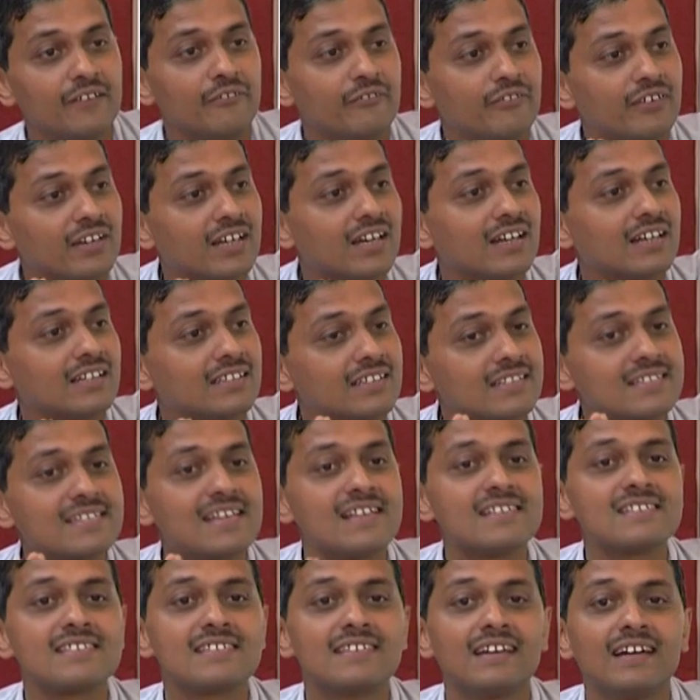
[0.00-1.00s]
figure in the
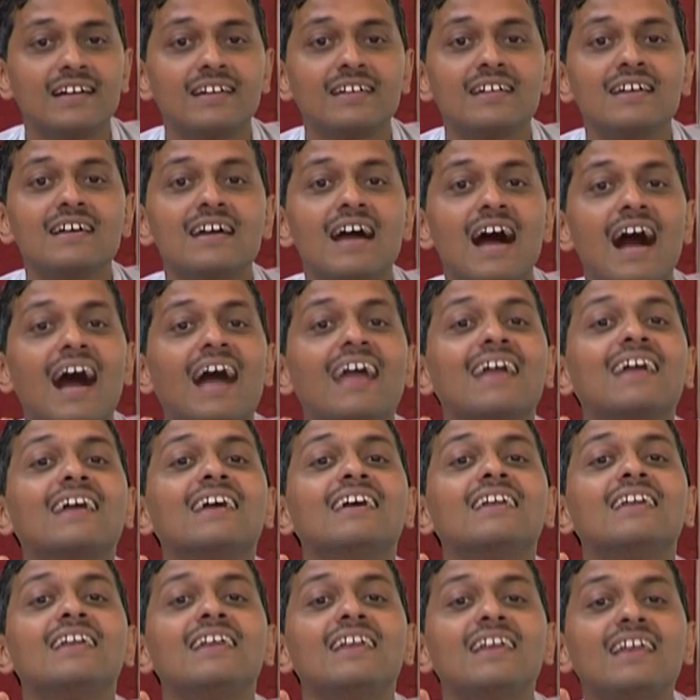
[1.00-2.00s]
sense that I
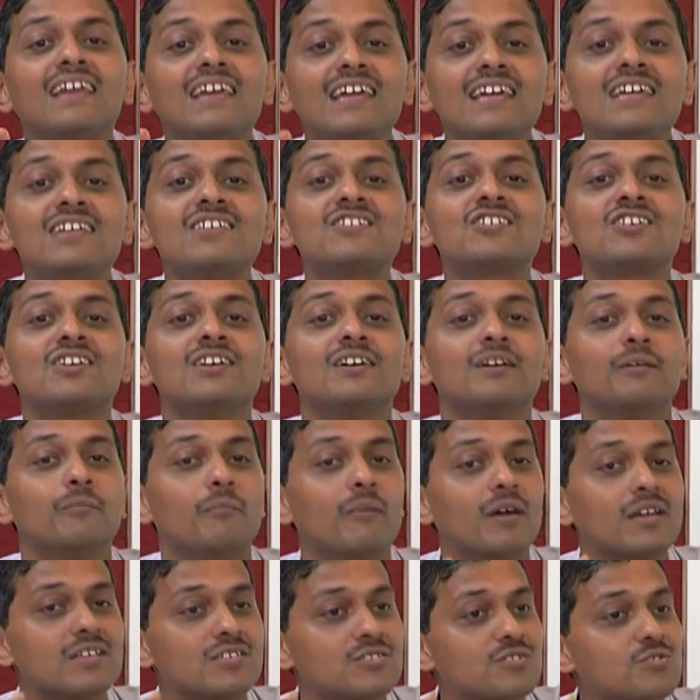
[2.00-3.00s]
can reach
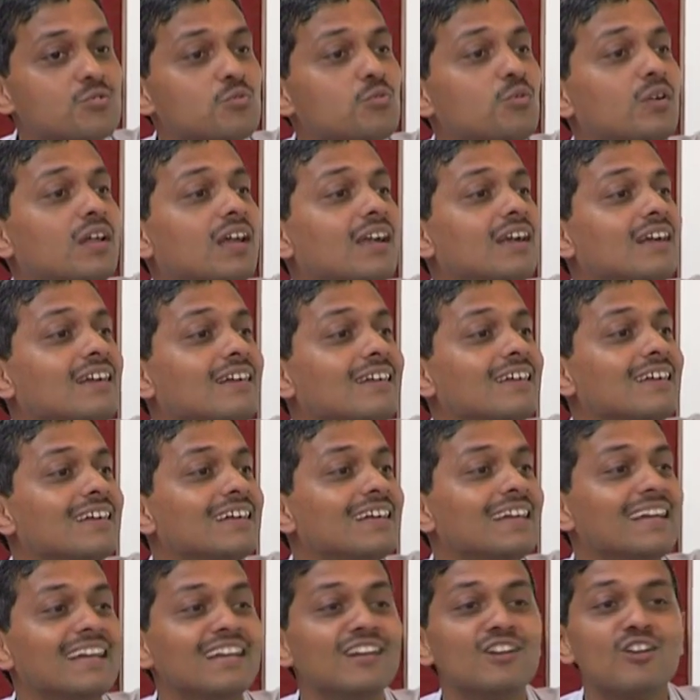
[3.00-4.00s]
my student
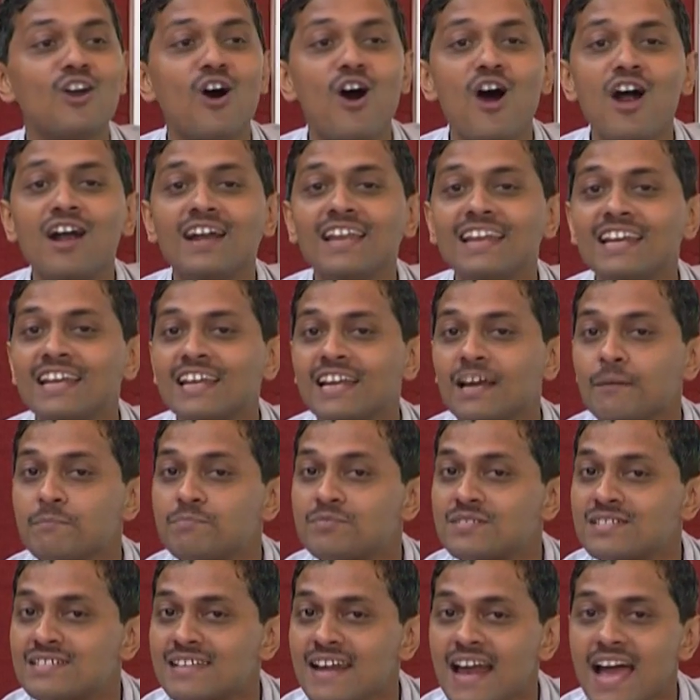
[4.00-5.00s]
not in an
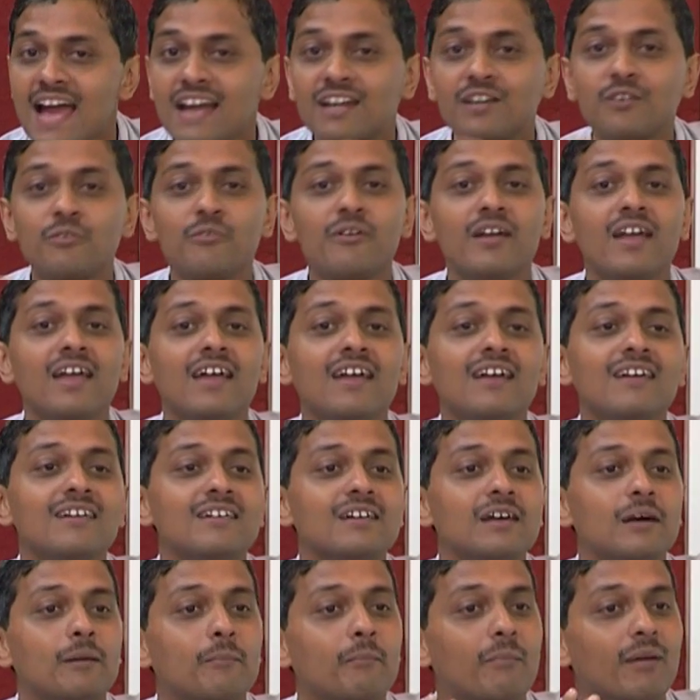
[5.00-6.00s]
abstract way
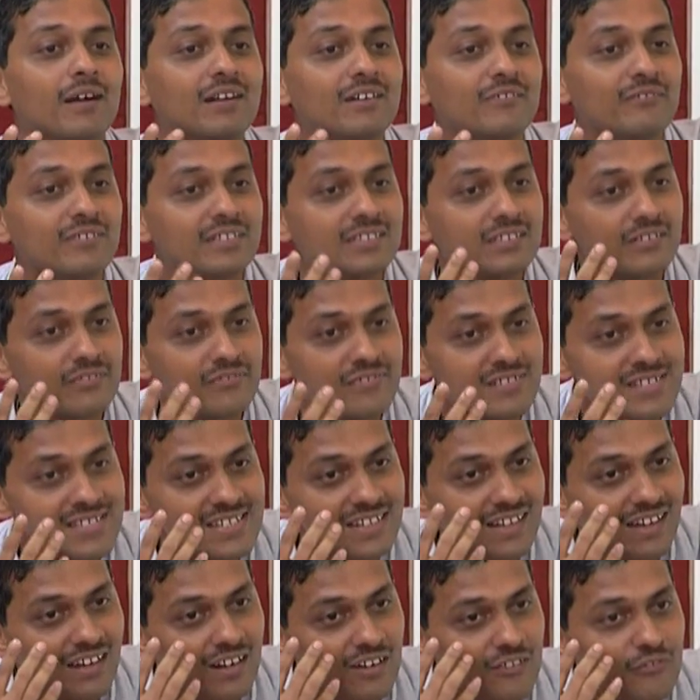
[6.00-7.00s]
but with a
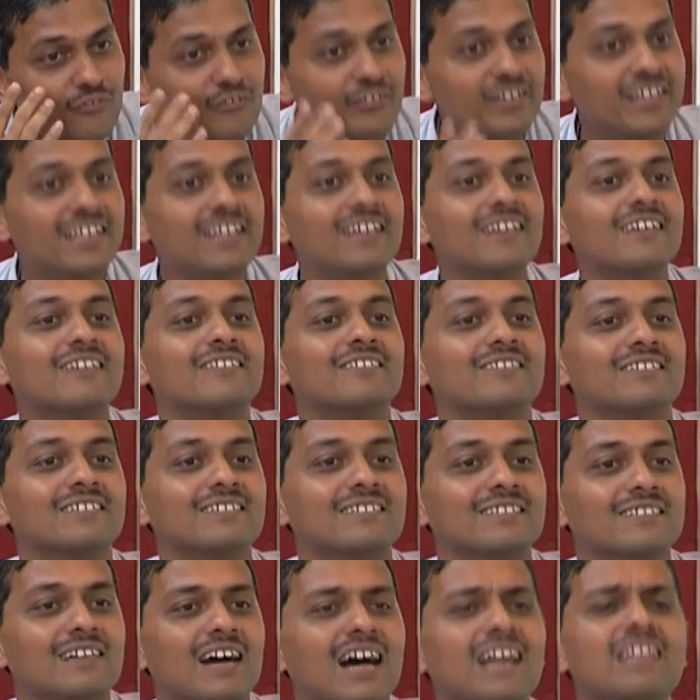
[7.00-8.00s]
physical feel.
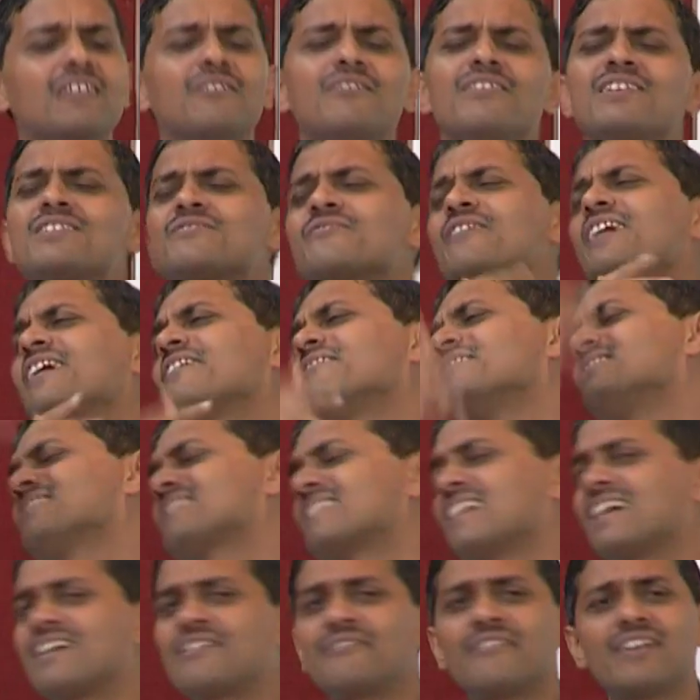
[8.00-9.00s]
Otherwise wave is
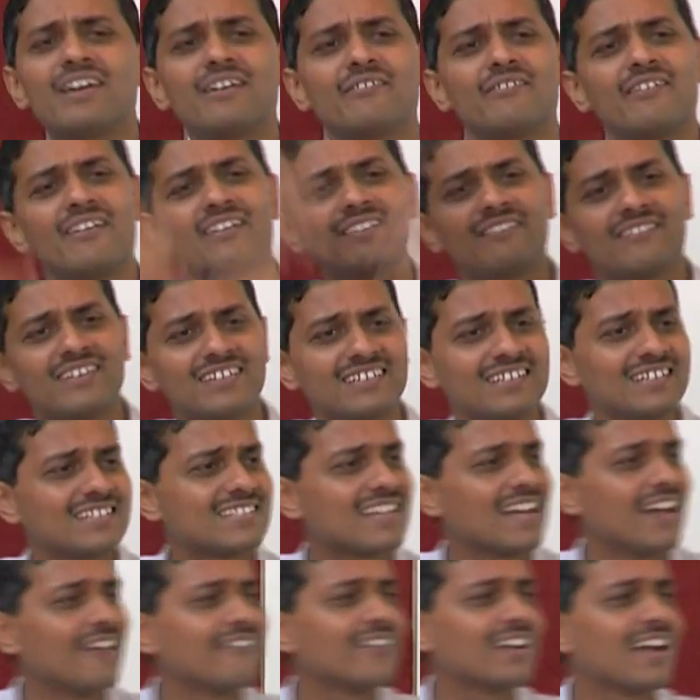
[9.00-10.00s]
there, wave wavelength it is
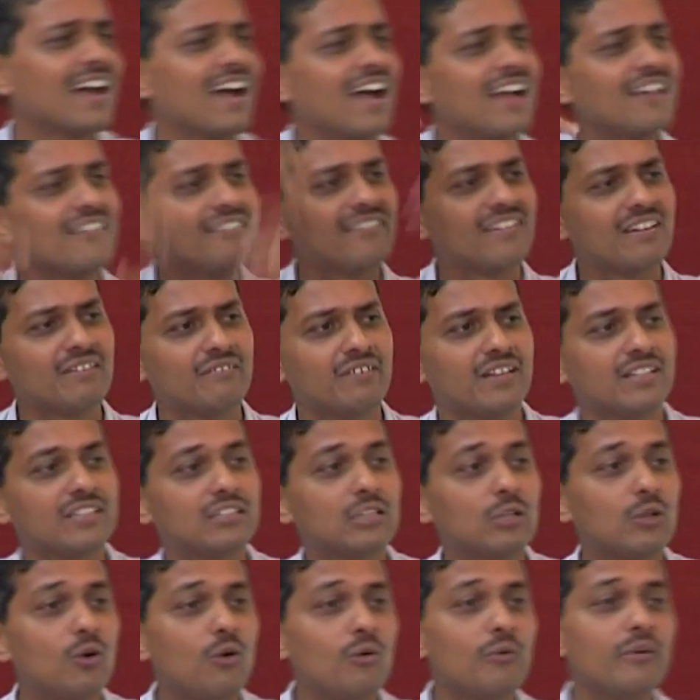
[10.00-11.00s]
having a high wavelength,
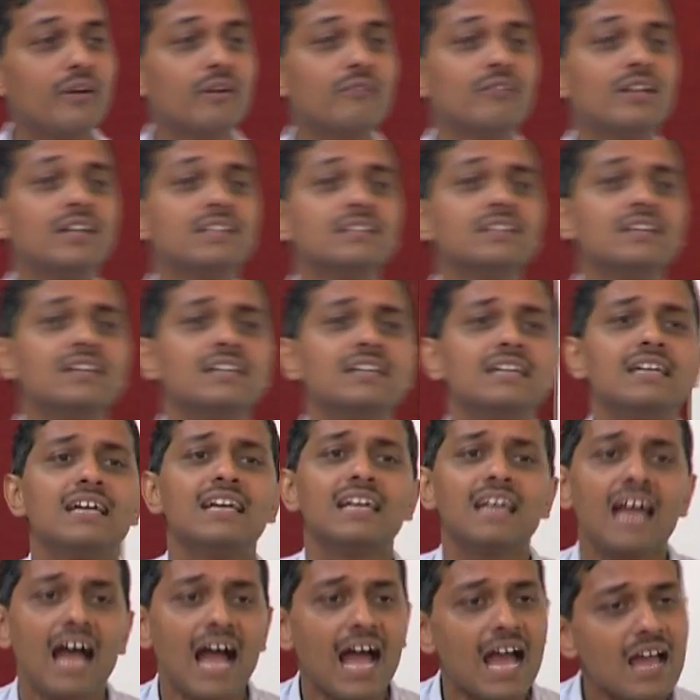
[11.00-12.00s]
low wavelength,
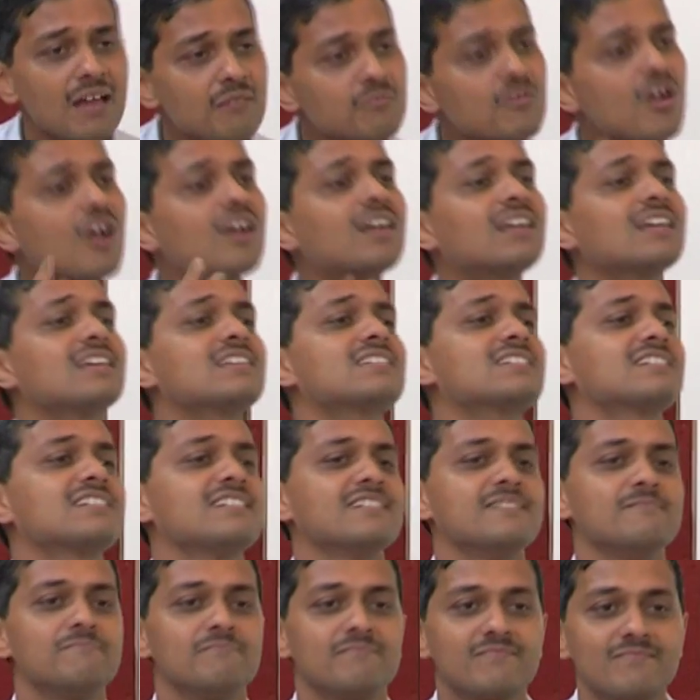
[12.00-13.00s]
I am not reaching
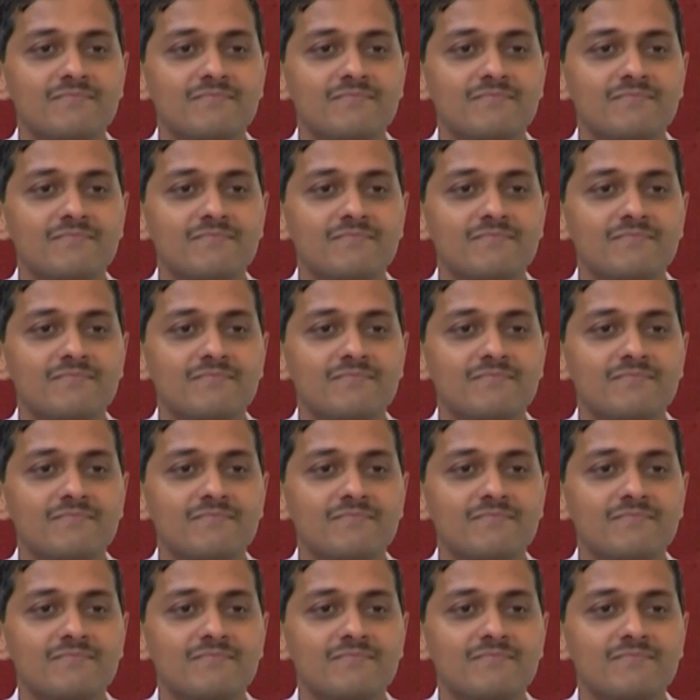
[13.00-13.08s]
him.